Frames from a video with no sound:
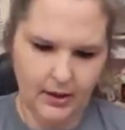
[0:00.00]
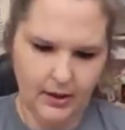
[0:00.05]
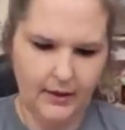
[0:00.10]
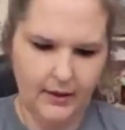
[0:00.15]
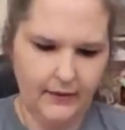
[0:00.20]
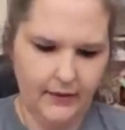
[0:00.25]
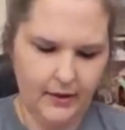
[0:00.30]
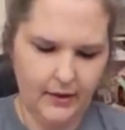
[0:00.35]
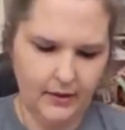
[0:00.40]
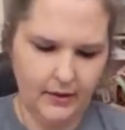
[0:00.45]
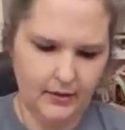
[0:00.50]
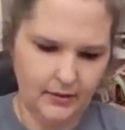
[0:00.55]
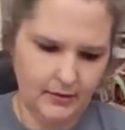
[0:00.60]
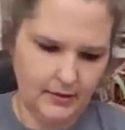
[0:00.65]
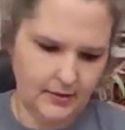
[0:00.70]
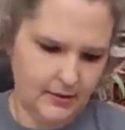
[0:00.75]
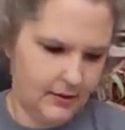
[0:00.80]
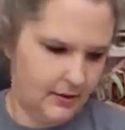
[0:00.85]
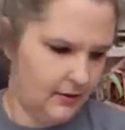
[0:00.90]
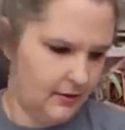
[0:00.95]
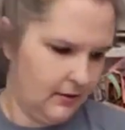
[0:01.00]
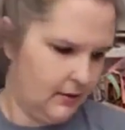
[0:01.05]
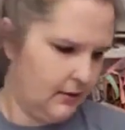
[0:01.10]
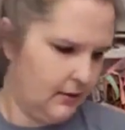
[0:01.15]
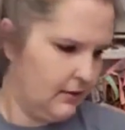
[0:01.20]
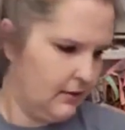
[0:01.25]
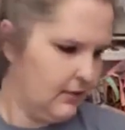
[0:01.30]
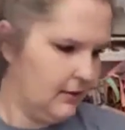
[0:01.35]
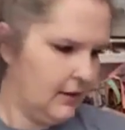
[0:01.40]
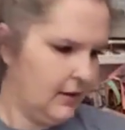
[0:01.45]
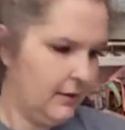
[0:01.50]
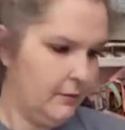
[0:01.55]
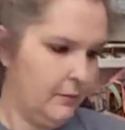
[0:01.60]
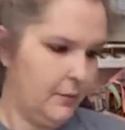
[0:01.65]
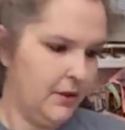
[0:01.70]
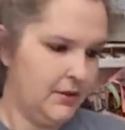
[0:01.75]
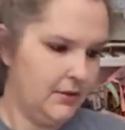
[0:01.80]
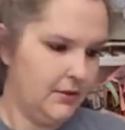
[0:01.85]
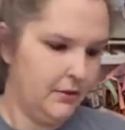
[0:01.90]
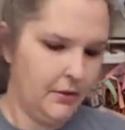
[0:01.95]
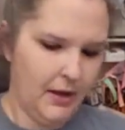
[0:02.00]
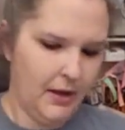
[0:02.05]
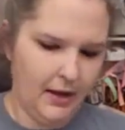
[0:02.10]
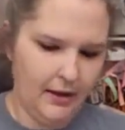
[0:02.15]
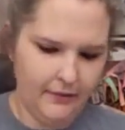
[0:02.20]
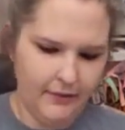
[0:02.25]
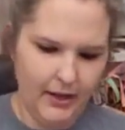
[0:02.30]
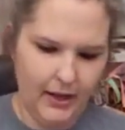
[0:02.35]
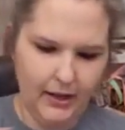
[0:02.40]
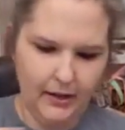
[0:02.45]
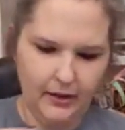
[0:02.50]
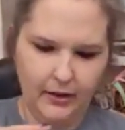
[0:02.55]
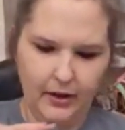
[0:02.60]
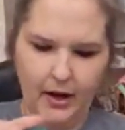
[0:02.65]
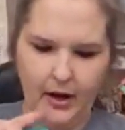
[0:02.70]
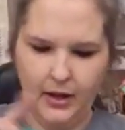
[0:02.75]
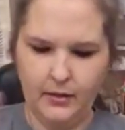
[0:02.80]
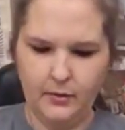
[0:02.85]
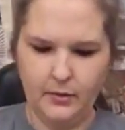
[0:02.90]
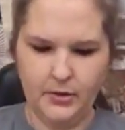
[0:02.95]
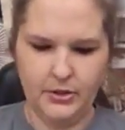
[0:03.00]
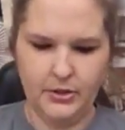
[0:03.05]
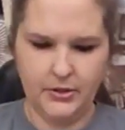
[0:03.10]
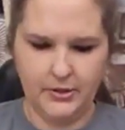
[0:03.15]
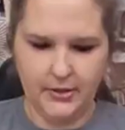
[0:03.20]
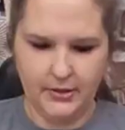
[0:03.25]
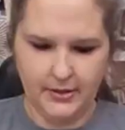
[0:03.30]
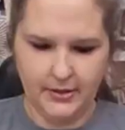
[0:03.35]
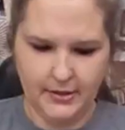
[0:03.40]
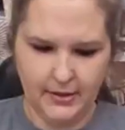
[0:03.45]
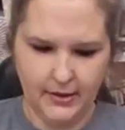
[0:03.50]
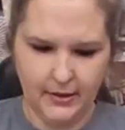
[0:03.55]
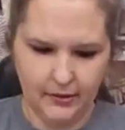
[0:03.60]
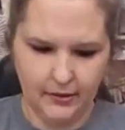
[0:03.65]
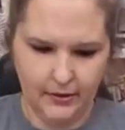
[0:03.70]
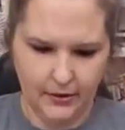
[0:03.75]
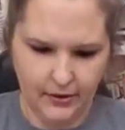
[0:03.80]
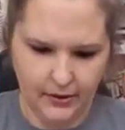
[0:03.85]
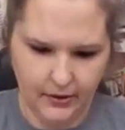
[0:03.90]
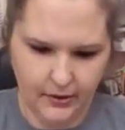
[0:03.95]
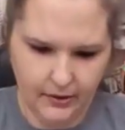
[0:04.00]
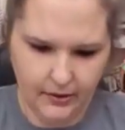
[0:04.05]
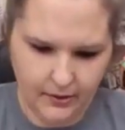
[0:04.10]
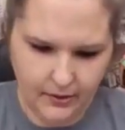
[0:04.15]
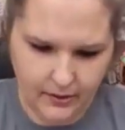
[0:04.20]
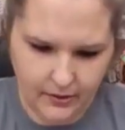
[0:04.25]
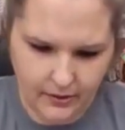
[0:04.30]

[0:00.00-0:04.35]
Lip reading: And then seal it. And we do have gator hide, which is a sealer